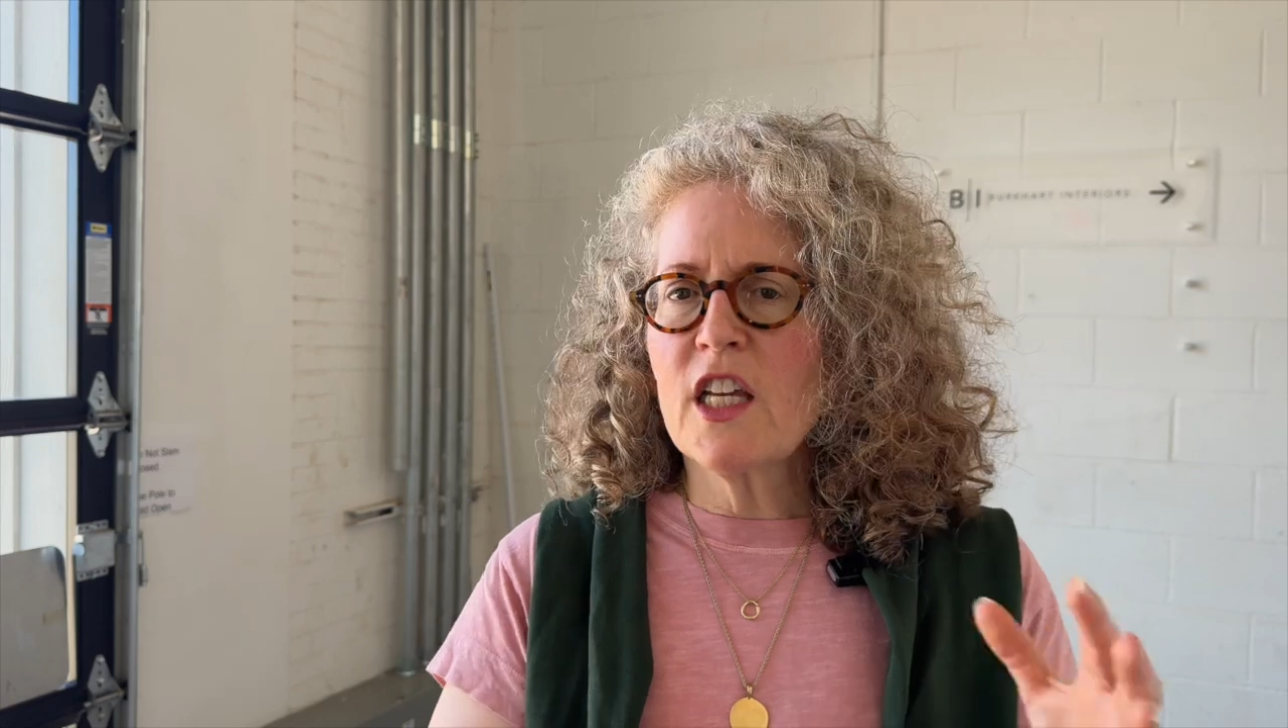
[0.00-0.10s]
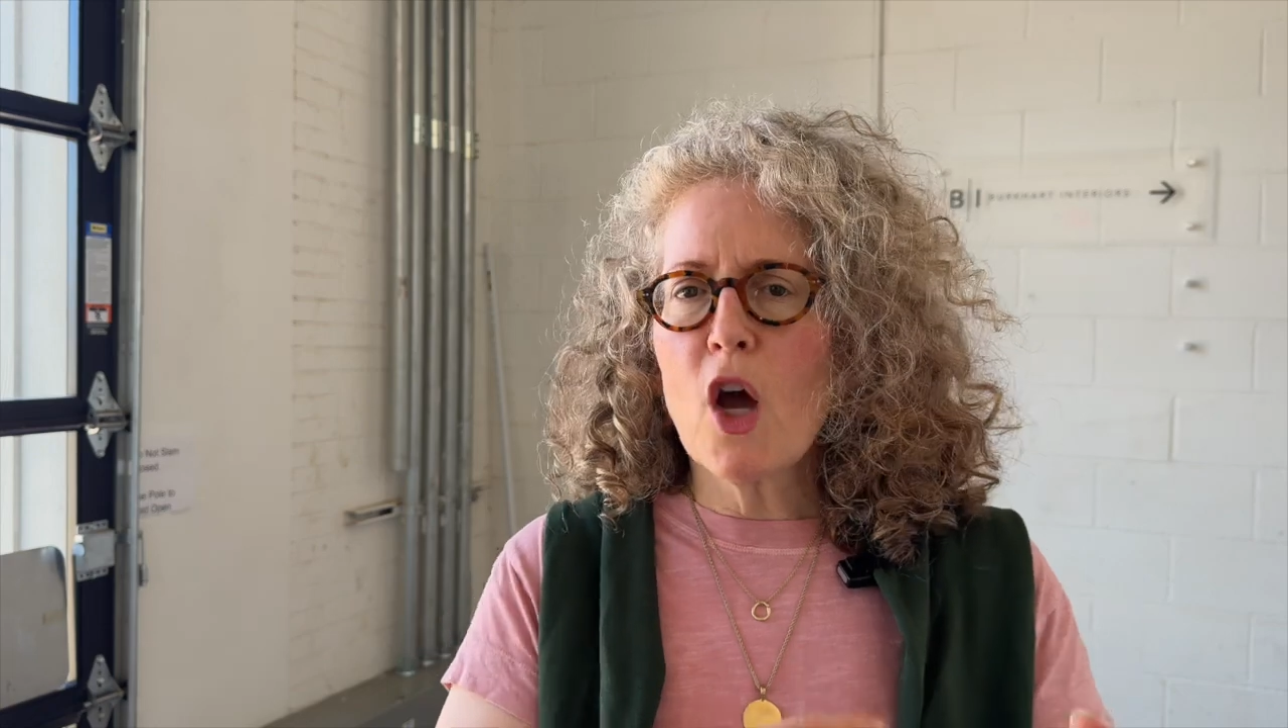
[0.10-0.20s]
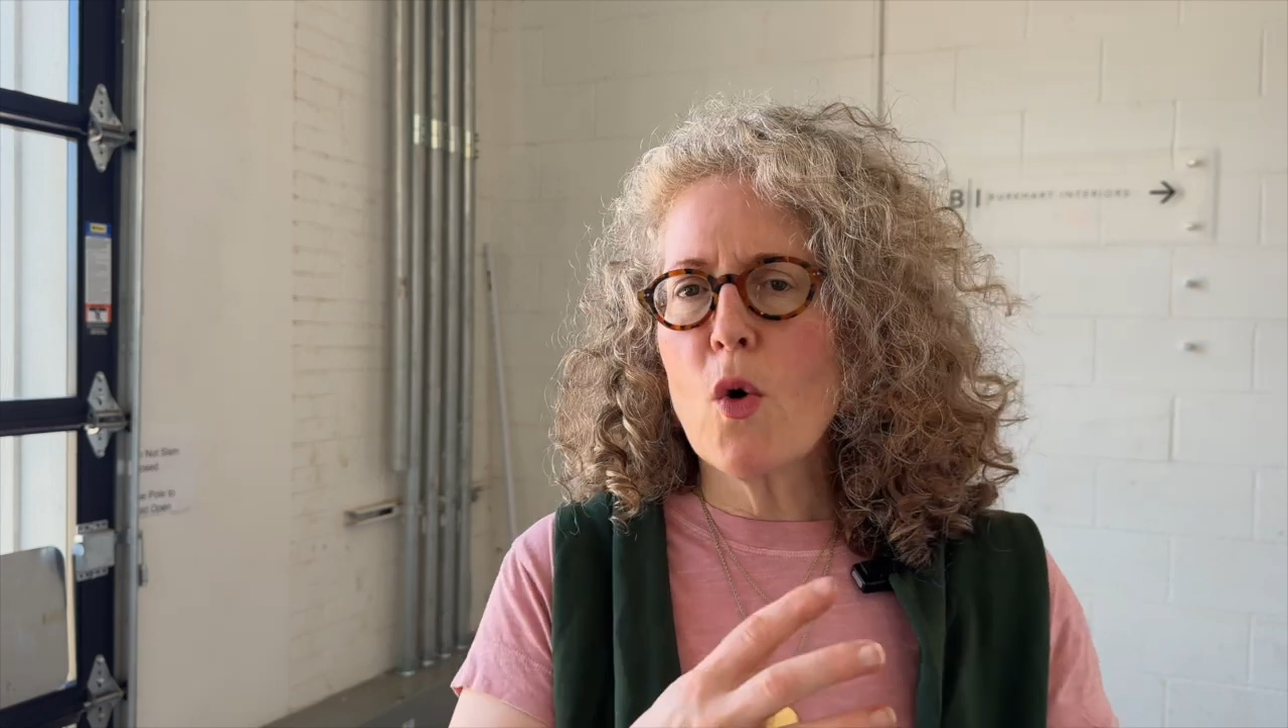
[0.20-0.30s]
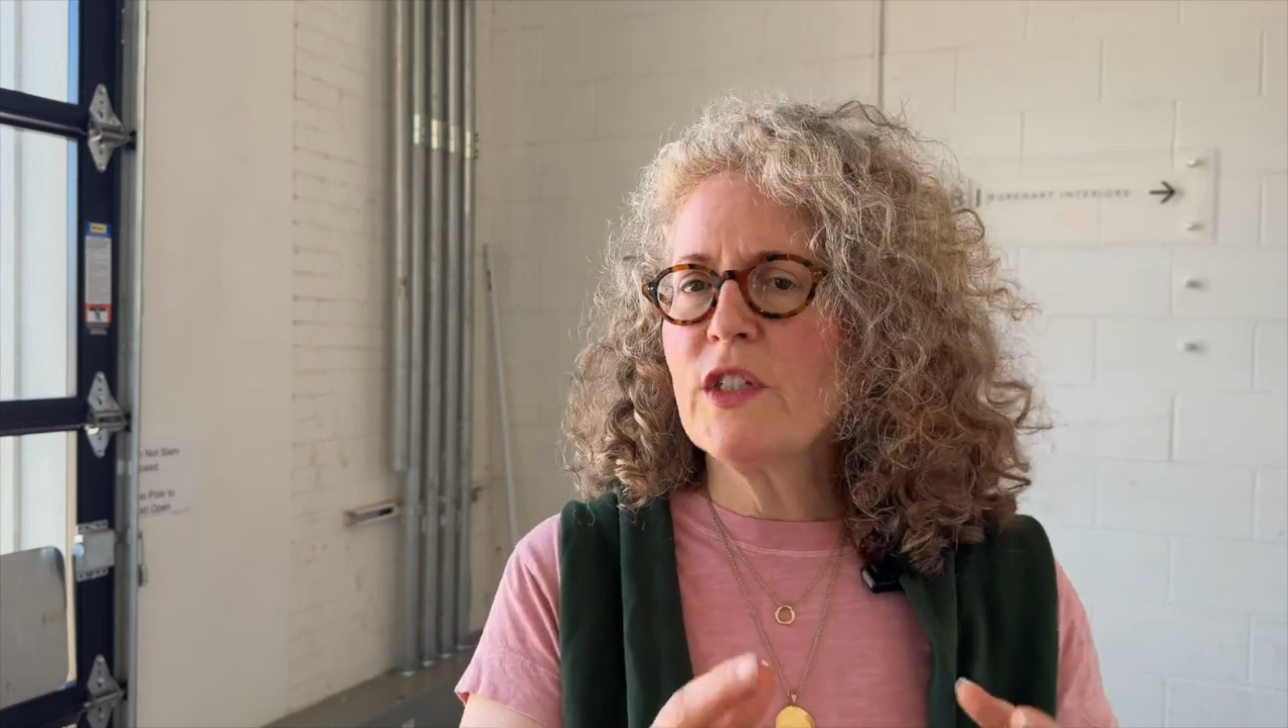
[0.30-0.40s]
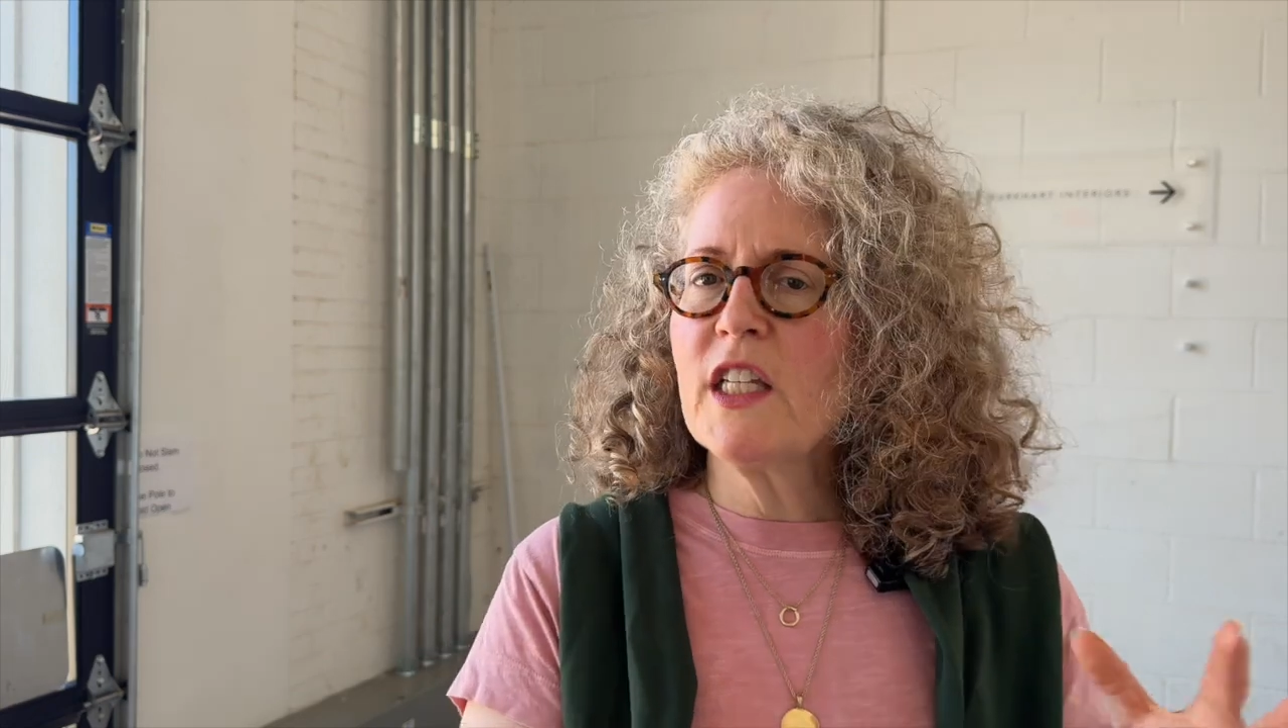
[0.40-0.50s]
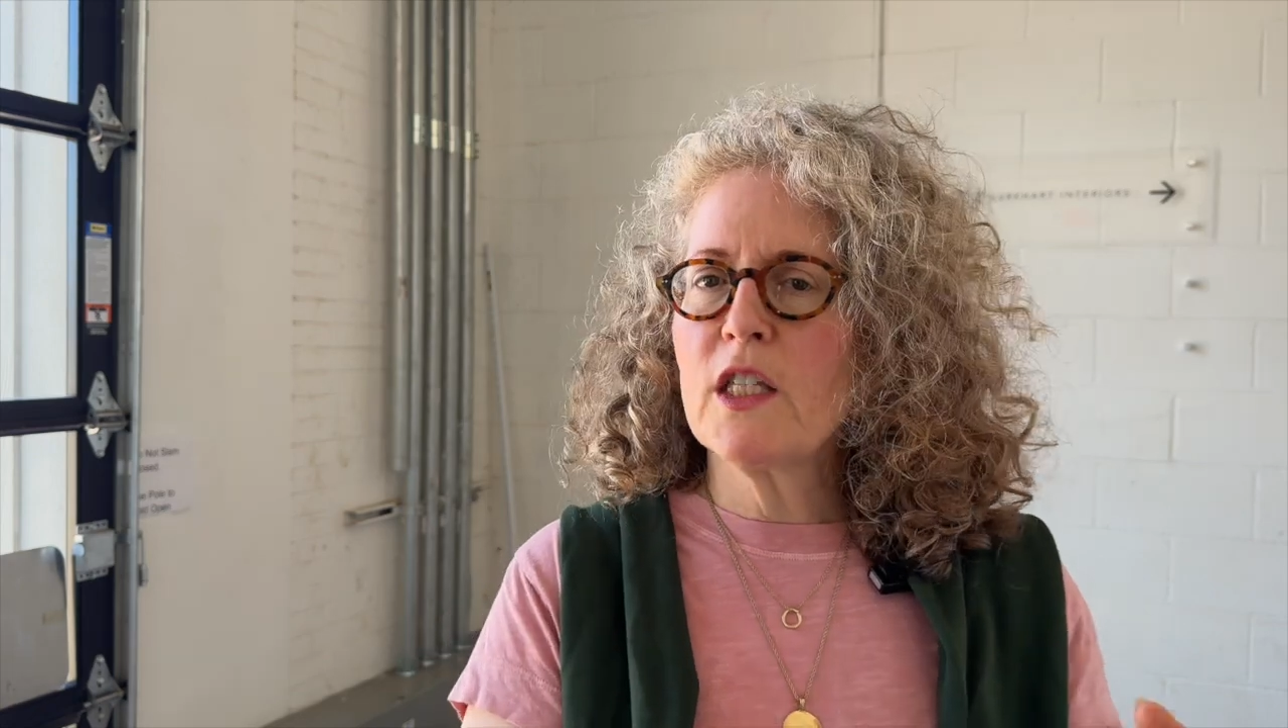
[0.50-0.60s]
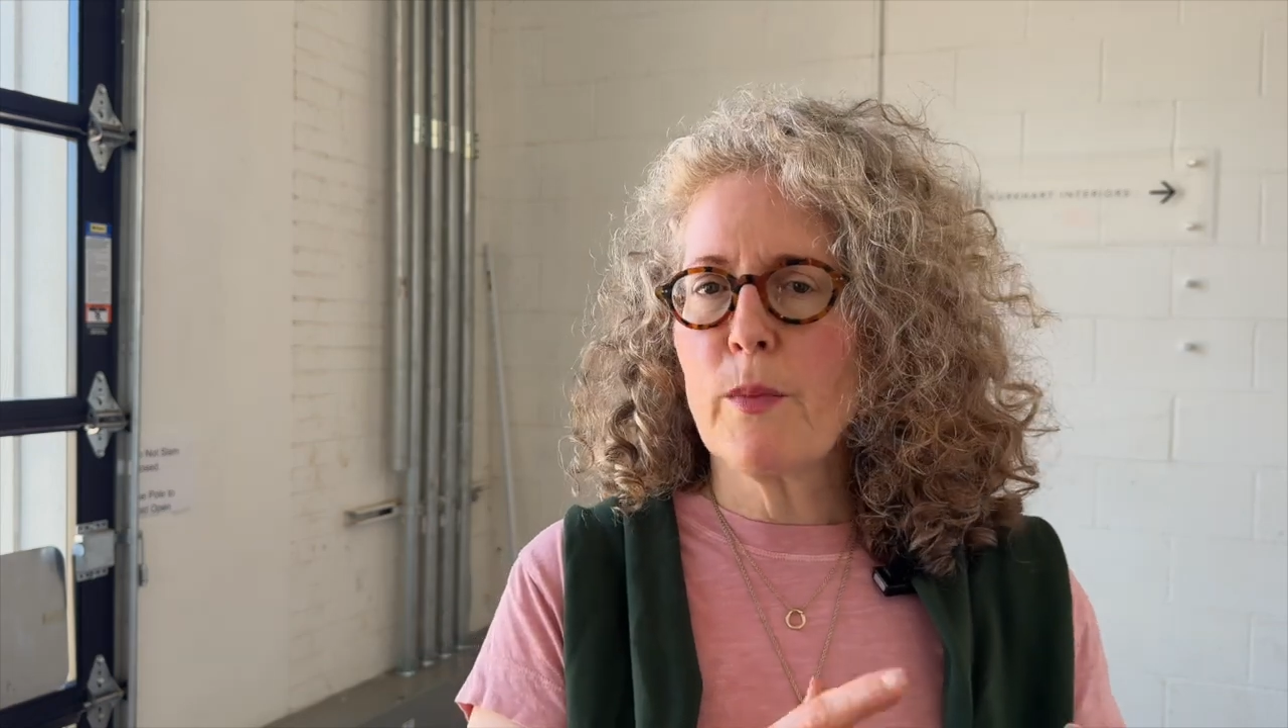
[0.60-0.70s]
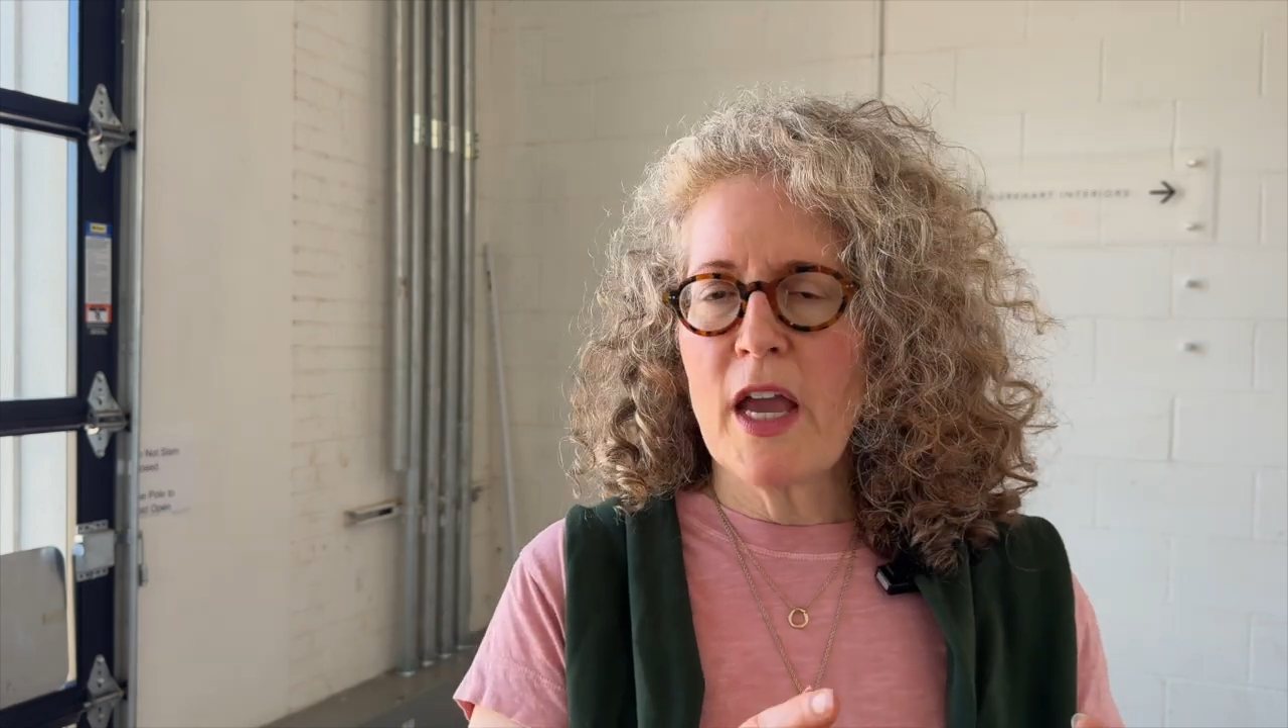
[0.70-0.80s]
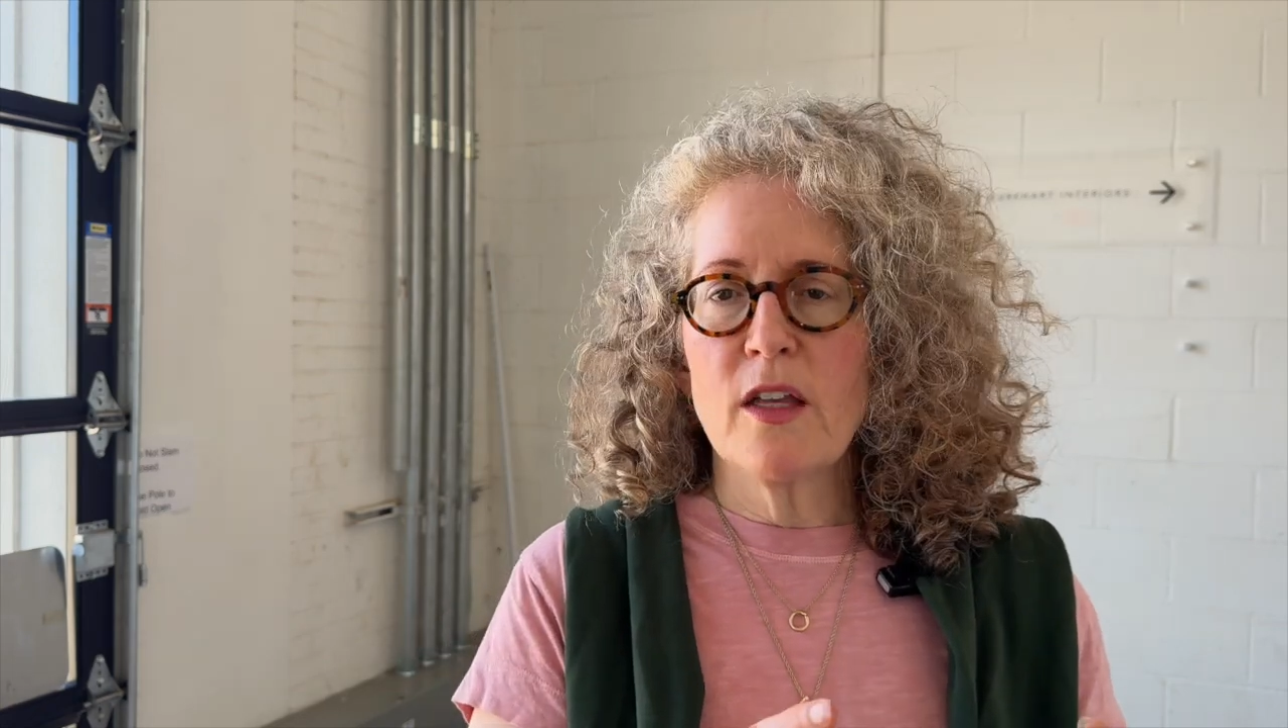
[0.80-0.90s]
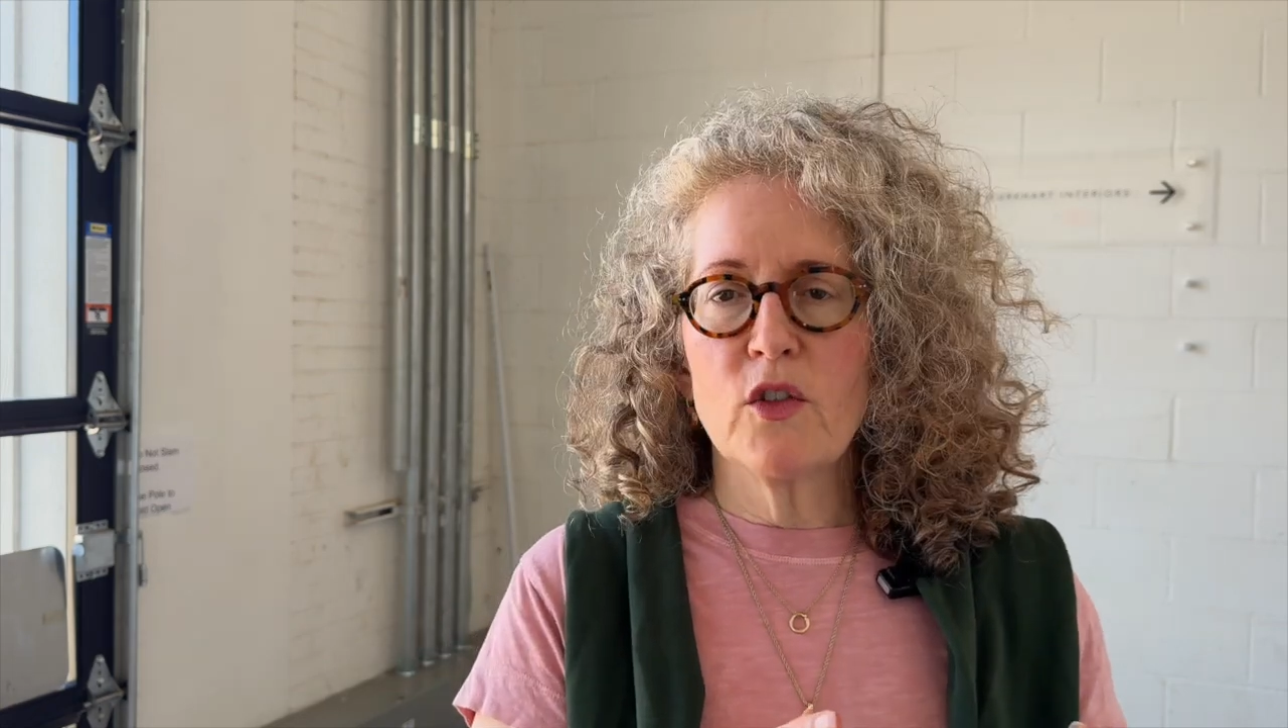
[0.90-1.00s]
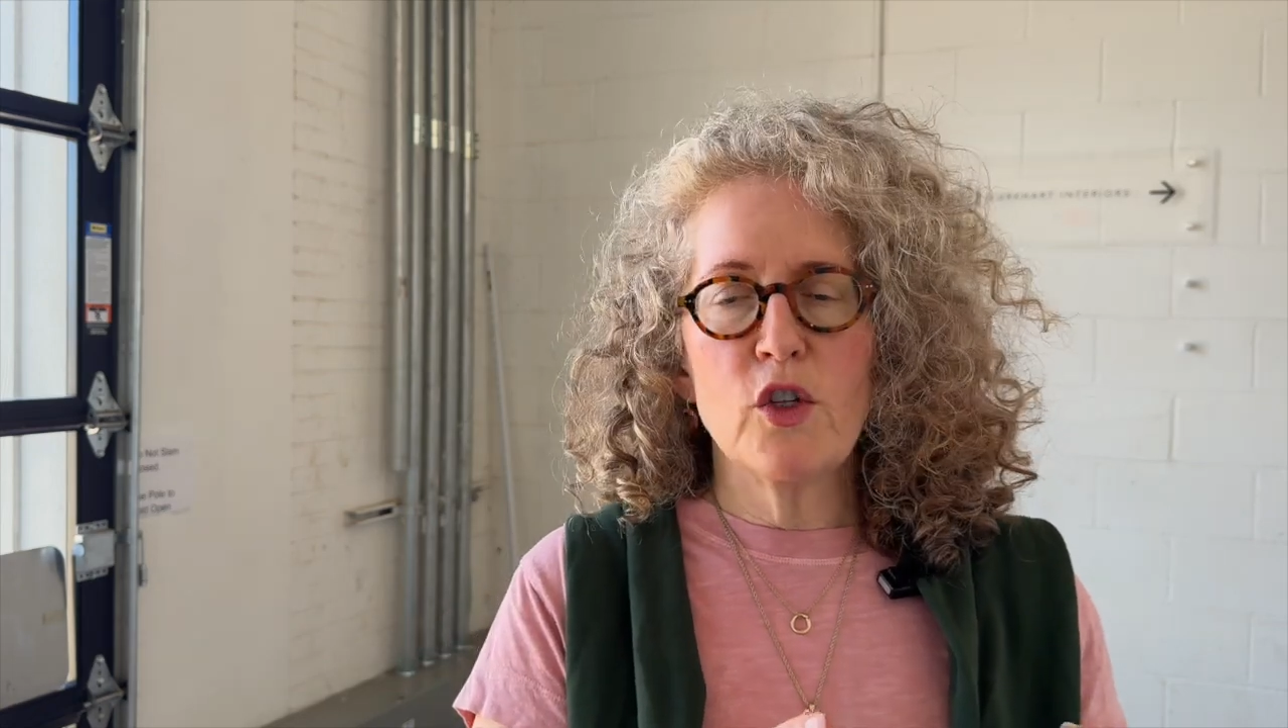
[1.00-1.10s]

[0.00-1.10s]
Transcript: cozy space,